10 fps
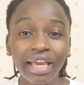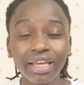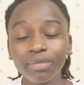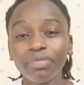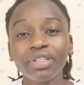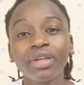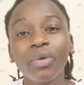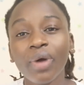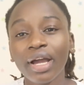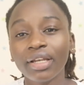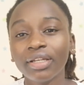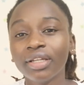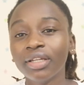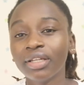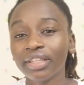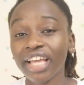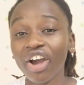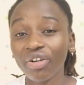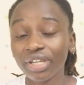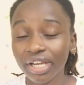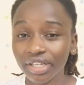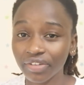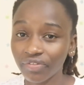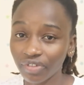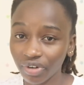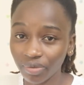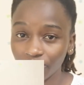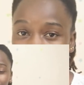and be the one they are ordering from.